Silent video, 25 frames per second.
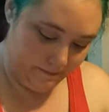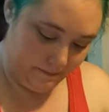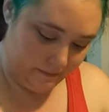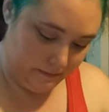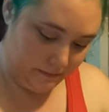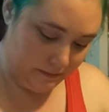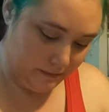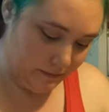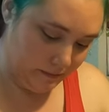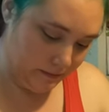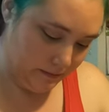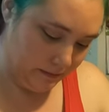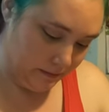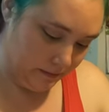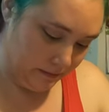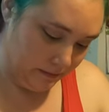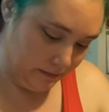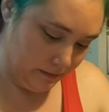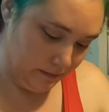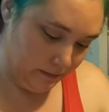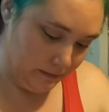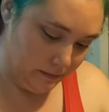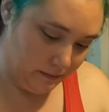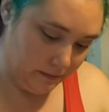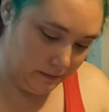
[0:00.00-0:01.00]

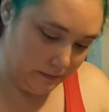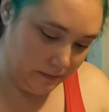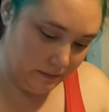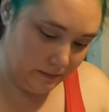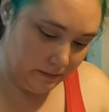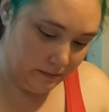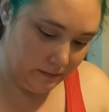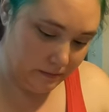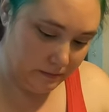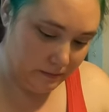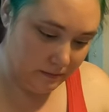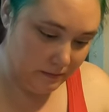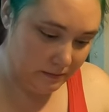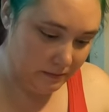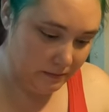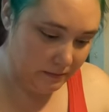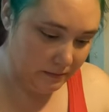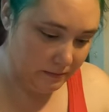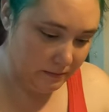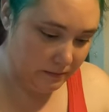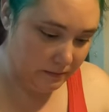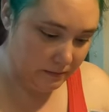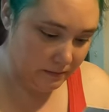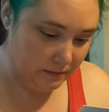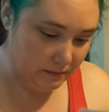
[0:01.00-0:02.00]

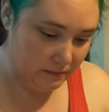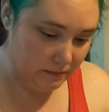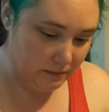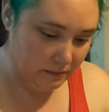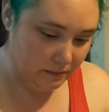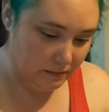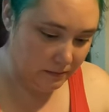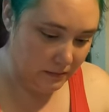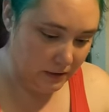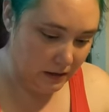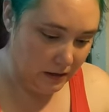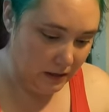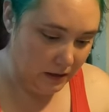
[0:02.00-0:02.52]
(no one is talking)